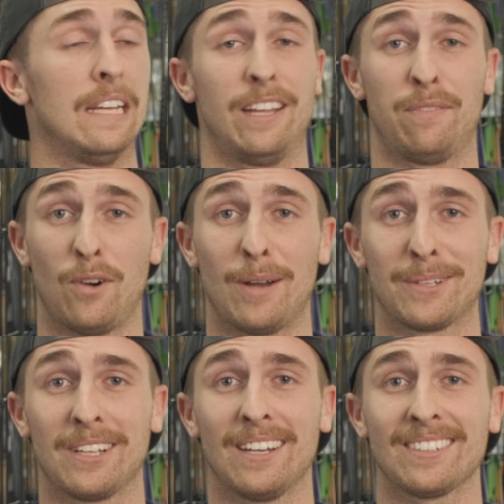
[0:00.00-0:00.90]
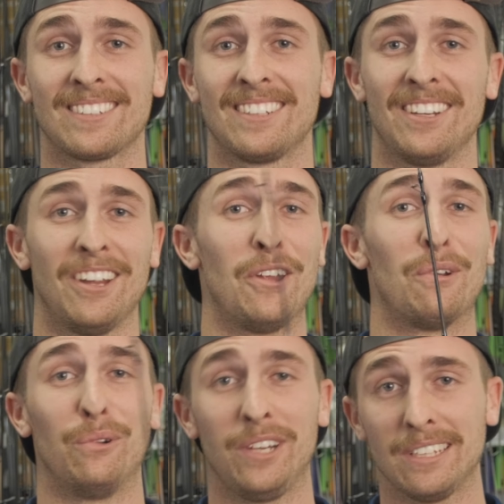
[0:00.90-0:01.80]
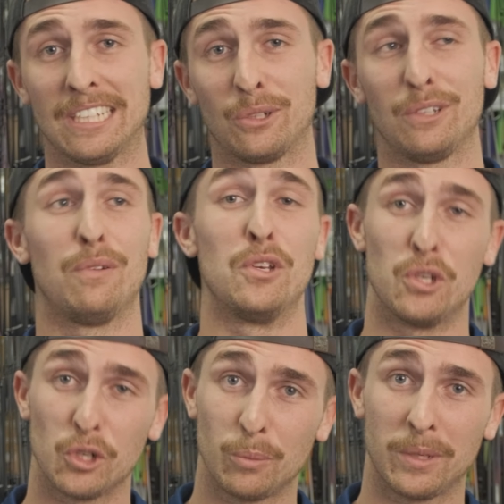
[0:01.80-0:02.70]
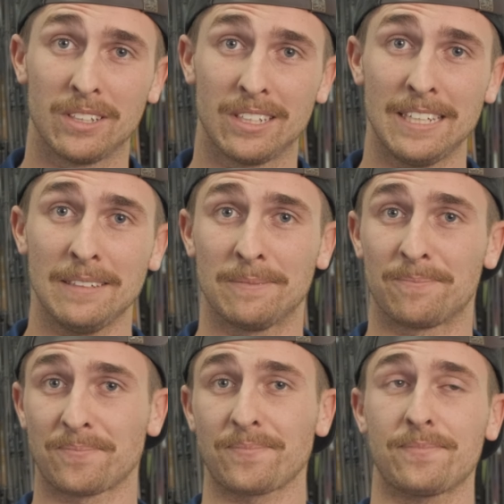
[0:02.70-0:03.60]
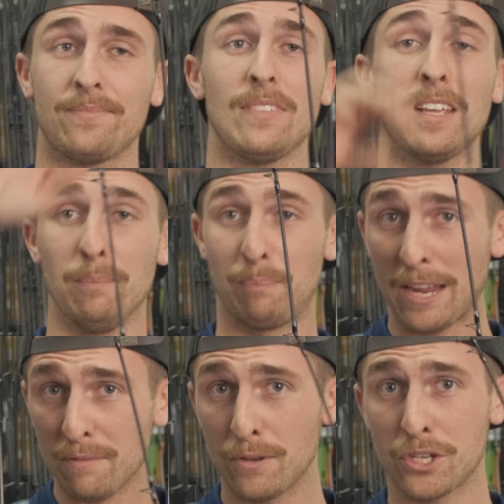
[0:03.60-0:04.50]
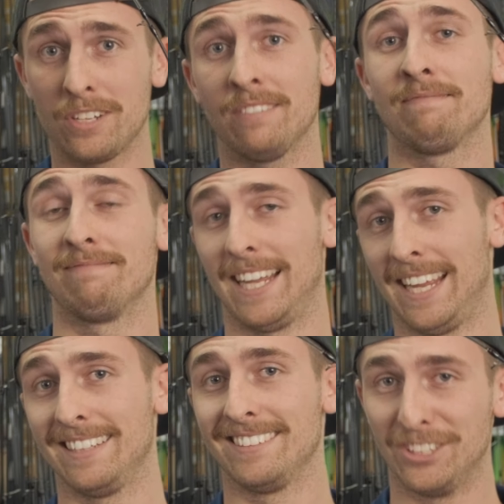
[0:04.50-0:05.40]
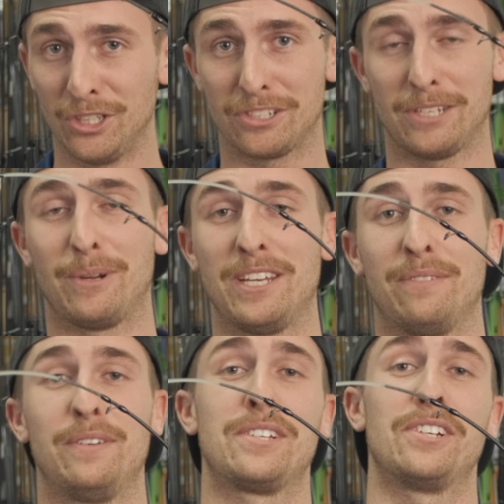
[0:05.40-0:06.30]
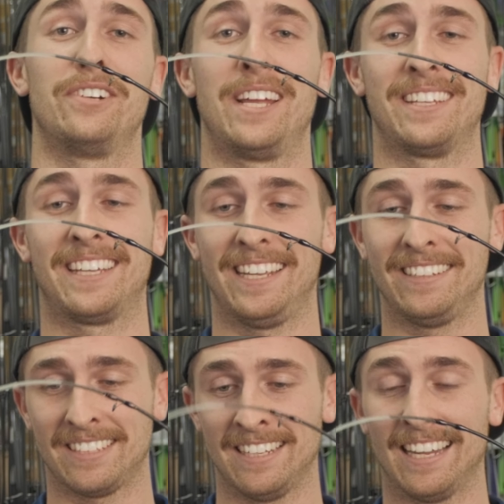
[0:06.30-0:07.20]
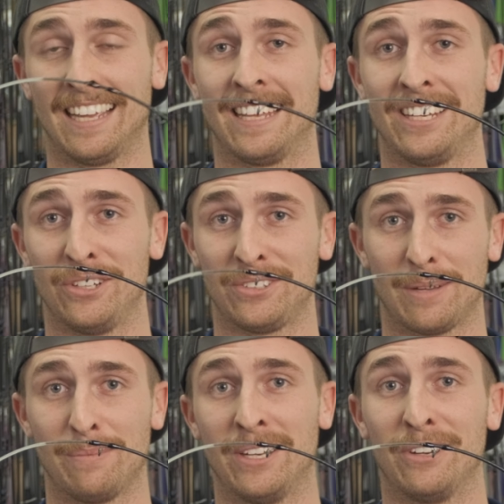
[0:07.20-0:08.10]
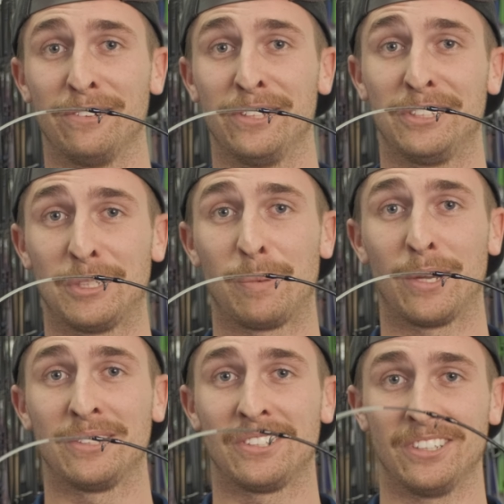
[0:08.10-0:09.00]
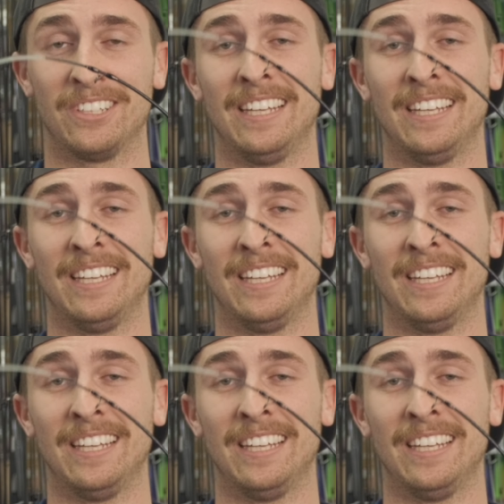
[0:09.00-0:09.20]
Now fiberglass, really good for durability, bait fishing, and usually when you're fishing around the kids and they do something they're not really supposed to.